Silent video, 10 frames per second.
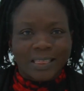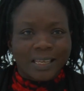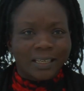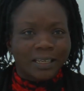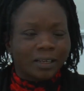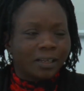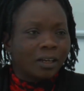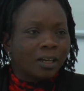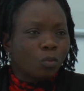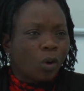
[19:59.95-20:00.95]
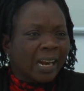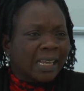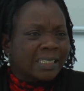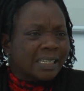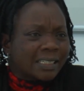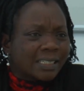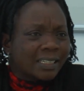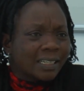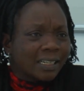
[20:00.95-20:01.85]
think, what is this?